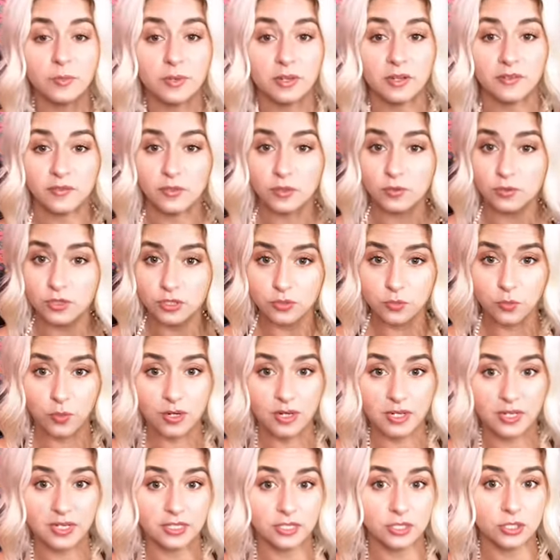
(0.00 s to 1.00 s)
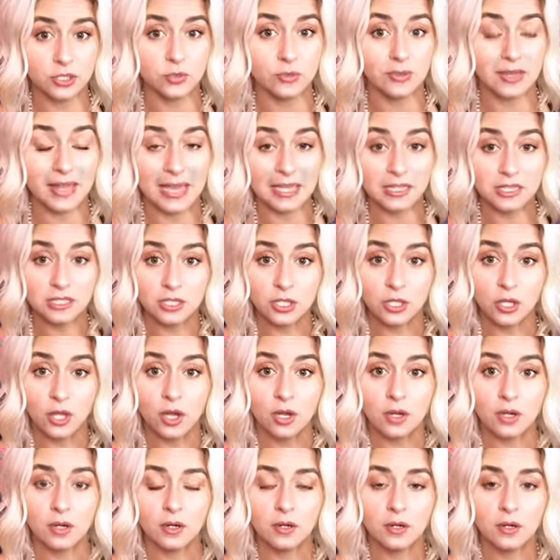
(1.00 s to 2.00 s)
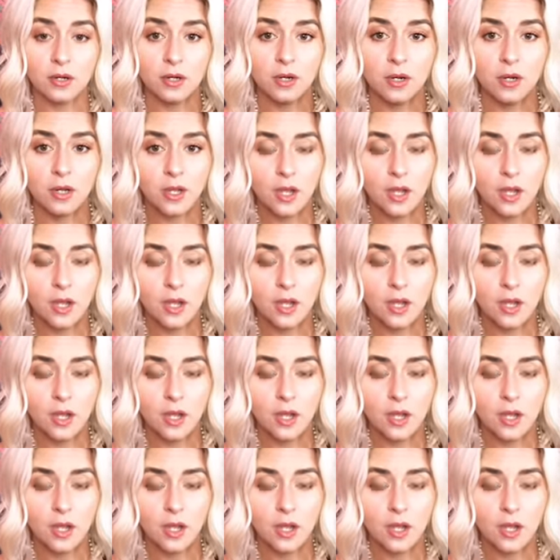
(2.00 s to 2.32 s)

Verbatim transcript: But if you just wanted it to last longer,